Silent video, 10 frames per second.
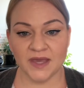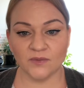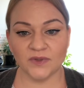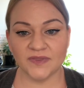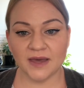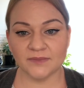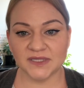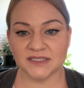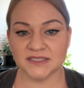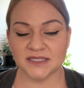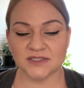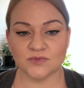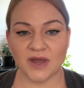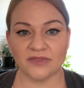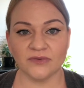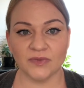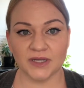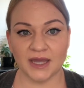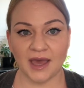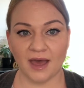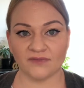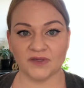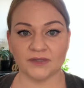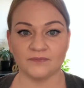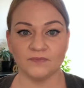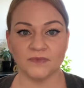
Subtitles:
What that means is rather than having